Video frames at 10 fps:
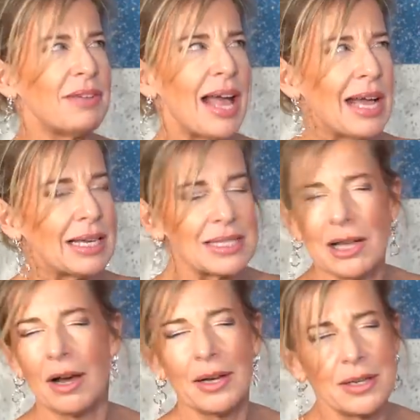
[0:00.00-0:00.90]
flag is
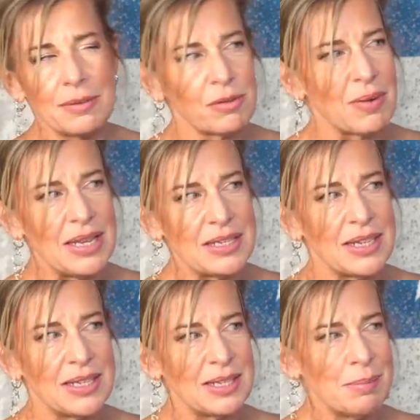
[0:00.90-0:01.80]
kind of a
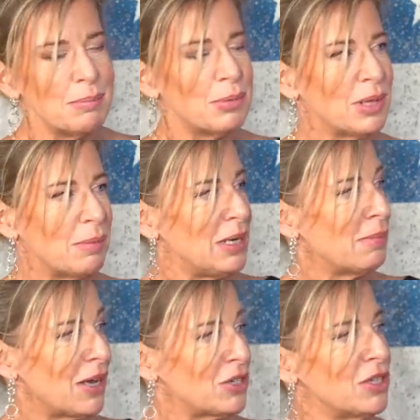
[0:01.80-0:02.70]
racist symbol. I mean,
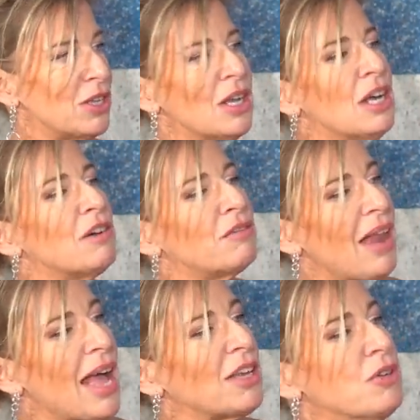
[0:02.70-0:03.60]
imagine the
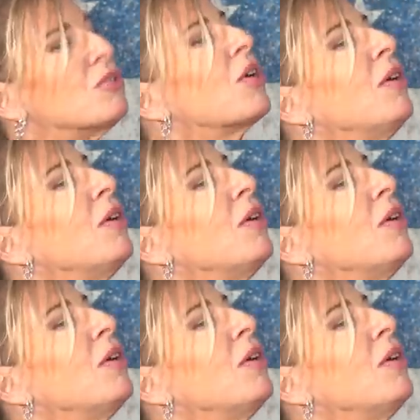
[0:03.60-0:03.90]
flack you're